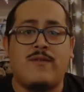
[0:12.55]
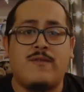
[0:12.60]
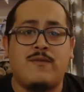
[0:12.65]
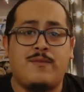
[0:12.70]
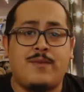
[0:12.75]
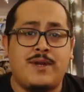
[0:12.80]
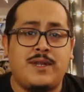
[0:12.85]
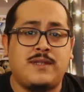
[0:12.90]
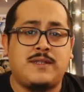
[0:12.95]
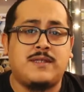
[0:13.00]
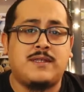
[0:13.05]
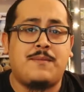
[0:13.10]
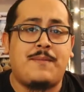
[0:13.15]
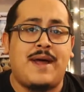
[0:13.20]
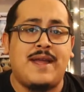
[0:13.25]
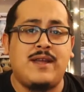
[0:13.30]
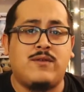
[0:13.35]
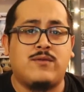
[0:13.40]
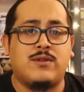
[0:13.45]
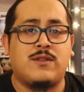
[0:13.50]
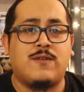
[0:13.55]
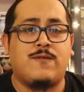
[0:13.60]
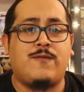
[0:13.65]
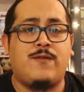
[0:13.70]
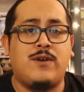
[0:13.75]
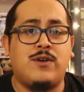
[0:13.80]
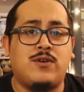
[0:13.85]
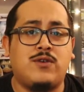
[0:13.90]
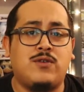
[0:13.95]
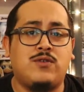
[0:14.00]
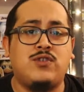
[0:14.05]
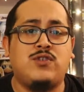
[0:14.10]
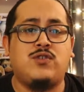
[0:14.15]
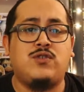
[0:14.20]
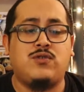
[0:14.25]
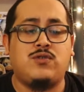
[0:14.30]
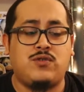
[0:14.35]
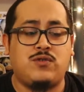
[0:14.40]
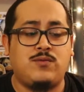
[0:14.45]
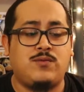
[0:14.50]
everybody to the Mike with the Funkos
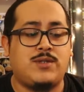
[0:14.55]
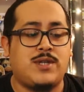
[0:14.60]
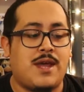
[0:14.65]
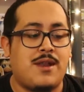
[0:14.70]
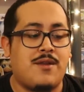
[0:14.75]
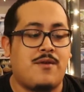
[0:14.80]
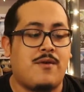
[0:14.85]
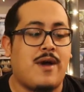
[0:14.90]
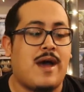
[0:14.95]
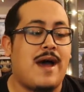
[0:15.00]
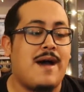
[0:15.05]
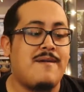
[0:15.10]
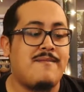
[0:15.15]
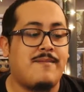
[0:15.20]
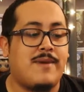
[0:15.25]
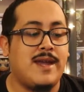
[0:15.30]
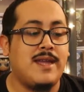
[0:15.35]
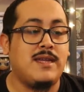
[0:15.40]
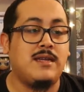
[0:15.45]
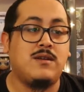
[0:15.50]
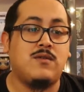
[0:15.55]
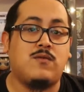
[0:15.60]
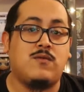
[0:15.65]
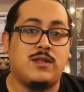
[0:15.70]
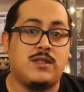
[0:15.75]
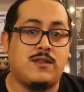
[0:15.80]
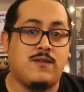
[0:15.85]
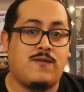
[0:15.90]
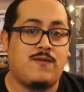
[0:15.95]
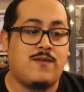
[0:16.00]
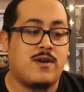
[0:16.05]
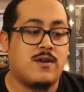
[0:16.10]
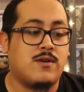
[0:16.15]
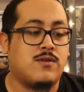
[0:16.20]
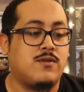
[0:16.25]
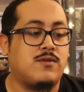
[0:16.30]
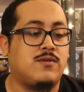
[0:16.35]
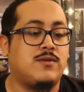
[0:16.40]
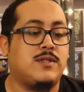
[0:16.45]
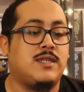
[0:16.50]
YouTube channel. I'm Mike with the
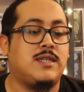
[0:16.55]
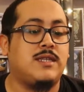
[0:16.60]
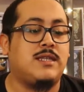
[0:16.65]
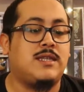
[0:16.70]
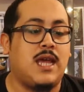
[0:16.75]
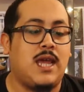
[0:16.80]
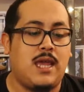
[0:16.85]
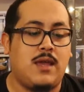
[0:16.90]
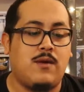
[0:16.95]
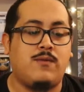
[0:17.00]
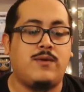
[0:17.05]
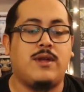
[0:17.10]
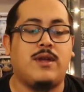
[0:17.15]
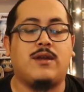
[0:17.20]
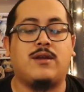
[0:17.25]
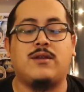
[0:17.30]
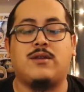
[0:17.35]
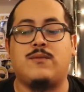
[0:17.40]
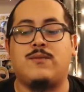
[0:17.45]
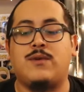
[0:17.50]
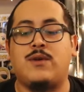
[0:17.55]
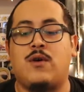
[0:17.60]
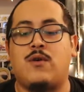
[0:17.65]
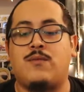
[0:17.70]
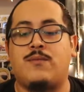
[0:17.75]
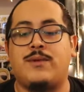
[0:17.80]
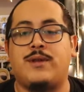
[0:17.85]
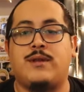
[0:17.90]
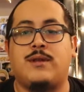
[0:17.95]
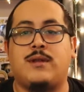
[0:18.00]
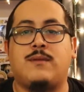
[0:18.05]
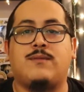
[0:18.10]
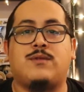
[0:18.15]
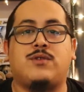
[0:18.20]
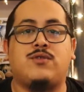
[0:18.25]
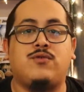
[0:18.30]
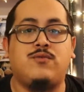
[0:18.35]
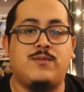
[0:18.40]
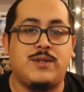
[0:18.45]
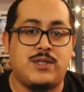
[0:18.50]
Funko. Today we are going to be opening up
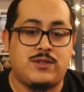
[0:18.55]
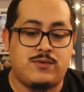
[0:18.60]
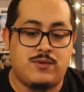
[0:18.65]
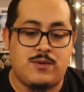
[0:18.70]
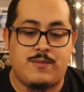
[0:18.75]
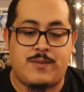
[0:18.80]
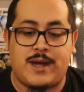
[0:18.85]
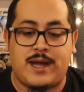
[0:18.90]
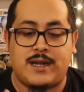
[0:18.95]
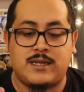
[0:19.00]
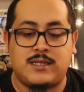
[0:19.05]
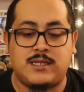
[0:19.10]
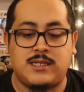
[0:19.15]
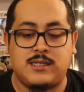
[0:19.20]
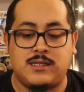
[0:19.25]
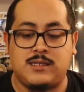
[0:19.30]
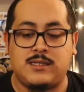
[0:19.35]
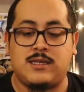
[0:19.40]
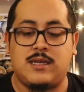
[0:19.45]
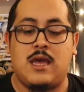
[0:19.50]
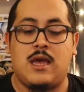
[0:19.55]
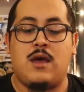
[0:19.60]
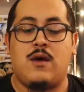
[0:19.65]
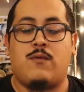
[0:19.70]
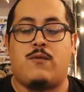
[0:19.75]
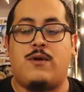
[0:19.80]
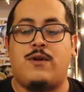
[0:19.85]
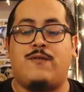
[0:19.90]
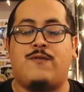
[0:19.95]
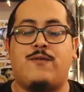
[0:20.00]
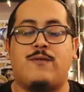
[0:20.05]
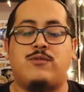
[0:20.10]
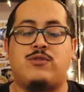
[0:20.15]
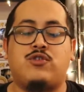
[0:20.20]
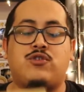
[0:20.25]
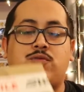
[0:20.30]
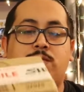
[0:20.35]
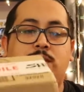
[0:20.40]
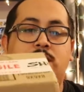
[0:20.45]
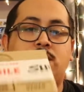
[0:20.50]
two mystery boxes. One from
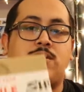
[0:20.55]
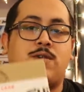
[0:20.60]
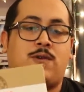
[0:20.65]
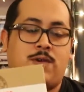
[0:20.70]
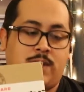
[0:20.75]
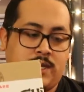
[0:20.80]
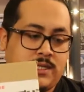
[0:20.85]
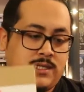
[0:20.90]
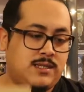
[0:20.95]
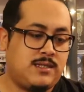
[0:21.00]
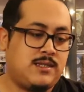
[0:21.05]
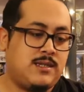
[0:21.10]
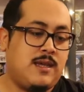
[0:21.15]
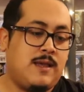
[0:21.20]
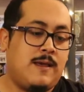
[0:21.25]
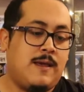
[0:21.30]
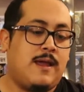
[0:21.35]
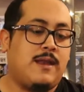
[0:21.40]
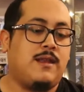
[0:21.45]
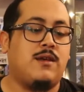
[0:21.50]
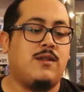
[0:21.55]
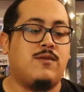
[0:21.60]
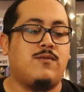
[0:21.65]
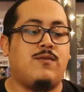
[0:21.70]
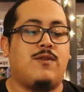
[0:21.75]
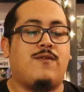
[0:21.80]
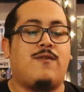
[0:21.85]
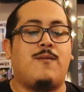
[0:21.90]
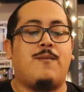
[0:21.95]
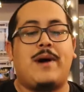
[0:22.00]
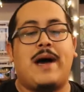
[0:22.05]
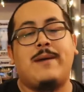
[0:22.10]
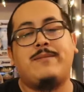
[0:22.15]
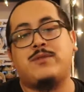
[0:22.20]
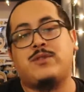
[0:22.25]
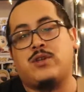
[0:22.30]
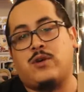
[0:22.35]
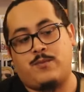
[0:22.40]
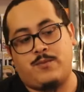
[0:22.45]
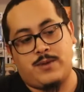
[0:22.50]
Shumi Toys and the other one from
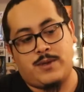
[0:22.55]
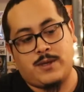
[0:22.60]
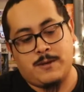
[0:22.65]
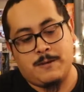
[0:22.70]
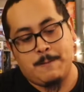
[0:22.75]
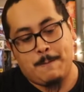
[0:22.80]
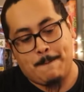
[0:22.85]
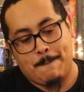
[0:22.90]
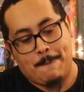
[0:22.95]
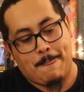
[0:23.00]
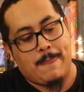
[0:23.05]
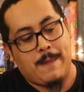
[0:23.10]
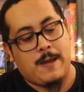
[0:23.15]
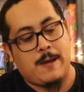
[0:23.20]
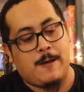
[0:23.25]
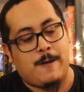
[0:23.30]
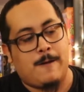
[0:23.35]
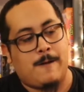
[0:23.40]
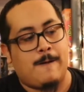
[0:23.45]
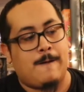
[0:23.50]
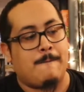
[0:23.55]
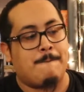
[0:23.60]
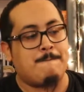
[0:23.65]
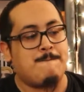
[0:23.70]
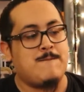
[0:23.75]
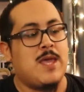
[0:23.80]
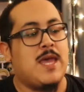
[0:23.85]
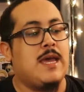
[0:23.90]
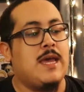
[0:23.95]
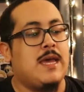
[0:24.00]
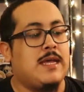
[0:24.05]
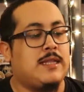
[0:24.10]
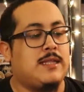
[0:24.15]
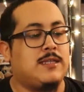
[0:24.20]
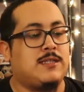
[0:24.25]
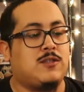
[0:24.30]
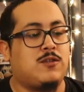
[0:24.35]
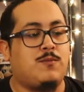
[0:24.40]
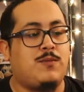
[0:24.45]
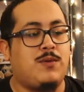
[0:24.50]
Poptopia. Um,
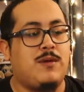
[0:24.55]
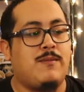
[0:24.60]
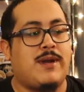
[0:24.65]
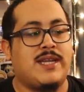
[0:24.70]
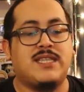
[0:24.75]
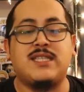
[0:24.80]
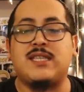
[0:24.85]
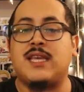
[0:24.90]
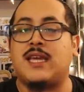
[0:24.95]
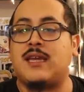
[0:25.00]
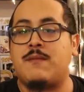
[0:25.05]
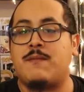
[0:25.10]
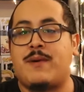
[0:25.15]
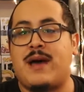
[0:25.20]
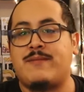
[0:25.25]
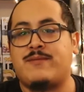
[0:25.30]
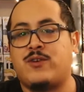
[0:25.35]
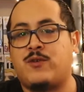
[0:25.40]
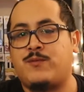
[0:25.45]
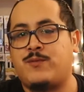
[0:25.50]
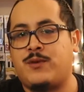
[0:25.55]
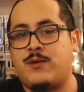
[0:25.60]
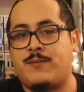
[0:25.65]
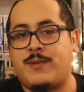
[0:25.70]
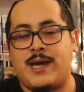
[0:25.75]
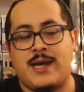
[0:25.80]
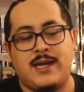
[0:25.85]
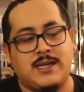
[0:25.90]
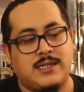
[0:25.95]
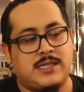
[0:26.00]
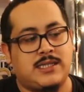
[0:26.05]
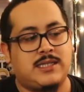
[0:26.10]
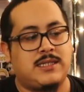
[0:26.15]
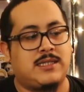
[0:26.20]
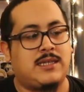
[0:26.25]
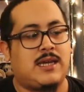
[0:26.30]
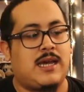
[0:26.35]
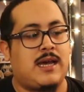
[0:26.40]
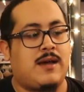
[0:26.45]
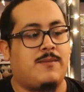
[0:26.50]
this will be my second Poptopia
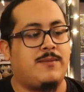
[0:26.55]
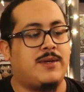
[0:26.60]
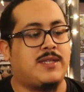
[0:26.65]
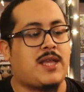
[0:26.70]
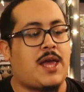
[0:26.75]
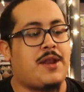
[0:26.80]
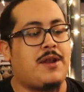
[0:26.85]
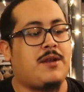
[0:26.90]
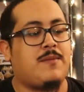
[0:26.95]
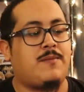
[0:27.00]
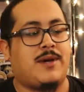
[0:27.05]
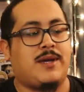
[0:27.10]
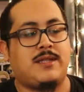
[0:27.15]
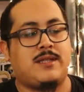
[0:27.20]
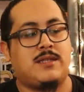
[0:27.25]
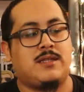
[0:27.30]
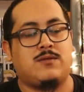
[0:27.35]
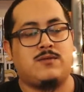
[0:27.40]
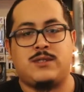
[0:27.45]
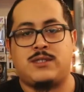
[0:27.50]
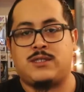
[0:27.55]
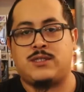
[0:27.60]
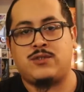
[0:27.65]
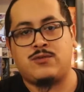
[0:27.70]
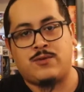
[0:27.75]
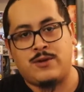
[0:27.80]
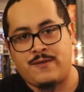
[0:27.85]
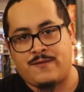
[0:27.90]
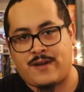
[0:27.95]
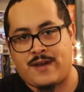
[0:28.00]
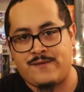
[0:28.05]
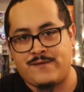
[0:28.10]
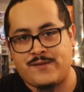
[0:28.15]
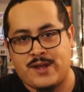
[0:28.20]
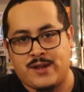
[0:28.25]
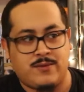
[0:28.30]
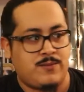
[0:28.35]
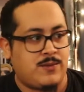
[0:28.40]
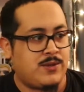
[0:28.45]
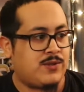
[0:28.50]
box. I'm excited about this one. It's a
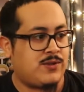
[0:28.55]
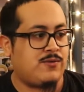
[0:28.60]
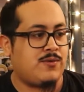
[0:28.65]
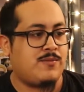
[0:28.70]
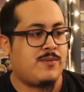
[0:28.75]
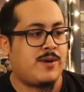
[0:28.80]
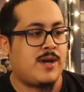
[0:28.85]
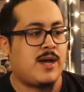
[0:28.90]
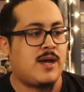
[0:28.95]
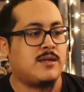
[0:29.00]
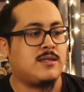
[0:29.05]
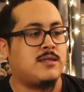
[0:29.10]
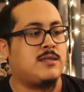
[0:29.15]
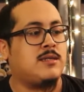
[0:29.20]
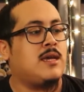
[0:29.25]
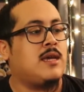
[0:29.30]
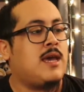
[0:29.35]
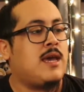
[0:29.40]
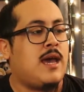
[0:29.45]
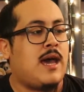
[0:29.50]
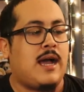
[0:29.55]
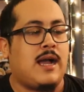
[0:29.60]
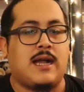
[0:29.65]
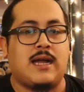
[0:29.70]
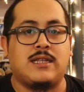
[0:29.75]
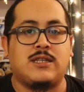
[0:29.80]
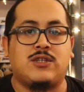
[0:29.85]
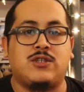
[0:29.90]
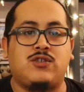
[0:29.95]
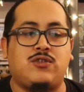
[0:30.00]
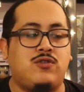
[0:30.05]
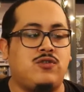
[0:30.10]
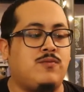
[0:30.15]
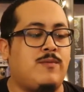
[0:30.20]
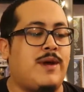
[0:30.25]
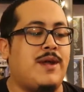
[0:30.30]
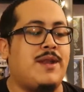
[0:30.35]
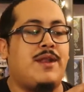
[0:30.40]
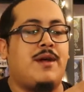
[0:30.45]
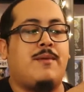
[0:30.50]
$25 mystery box. I got to choose
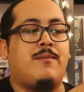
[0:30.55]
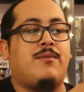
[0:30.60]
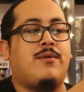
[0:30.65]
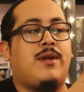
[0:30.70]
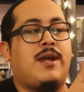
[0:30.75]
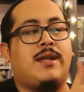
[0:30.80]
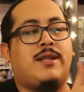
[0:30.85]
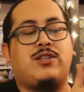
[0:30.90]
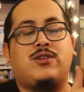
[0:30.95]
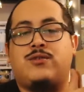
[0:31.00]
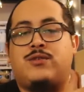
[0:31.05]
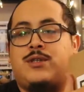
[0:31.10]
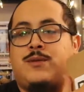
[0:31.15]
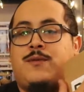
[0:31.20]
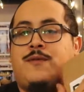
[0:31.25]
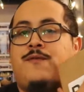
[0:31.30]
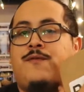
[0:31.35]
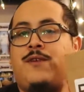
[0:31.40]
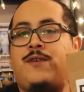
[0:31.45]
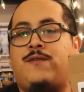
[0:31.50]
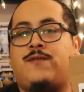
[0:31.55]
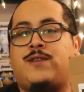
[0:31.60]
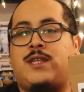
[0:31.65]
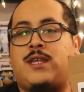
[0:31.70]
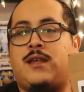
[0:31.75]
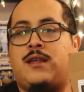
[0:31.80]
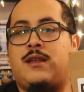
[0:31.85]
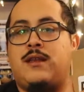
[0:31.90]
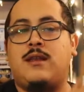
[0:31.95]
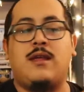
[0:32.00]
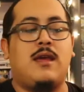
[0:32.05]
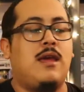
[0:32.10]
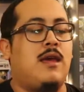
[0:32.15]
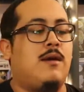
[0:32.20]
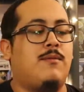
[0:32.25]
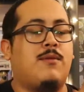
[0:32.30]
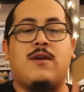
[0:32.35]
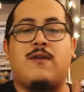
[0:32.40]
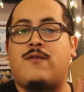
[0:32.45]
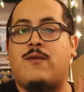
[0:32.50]
my number. I chose number 15.
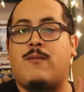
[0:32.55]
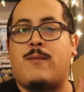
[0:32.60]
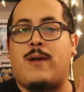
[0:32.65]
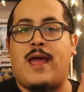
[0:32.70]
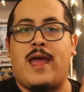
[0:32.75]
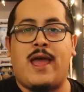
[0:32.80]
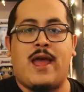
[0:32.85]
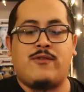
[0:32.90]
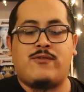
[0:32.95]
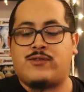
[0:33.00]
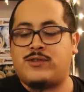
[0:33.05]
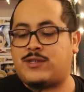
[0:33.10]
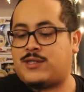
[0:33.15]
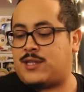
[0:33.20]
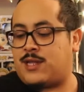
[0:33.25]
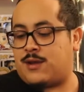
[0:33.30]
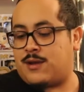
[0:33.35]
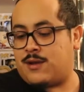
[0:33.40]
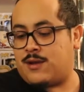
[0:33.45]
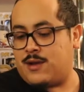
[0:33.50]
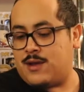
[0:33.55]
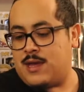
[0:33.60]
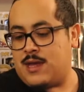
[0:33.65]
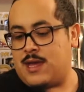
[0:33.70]
Cover my address there.